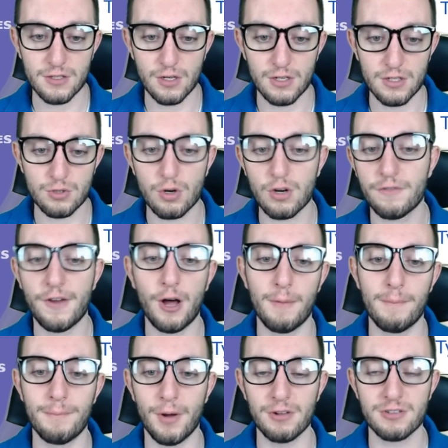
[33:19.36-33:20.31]
sort of
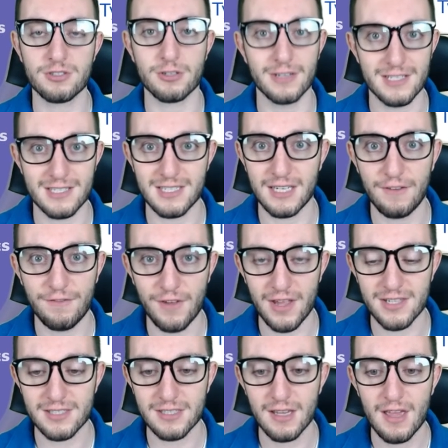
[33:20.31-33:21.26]
help bolster its
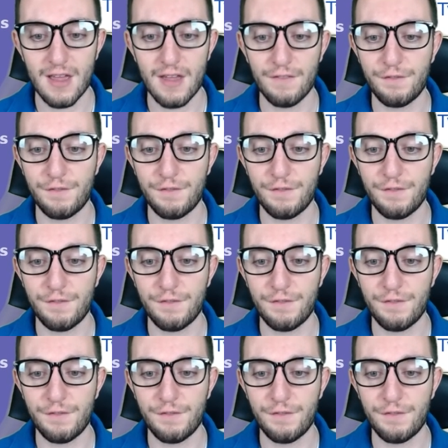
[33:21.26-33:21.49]
defense.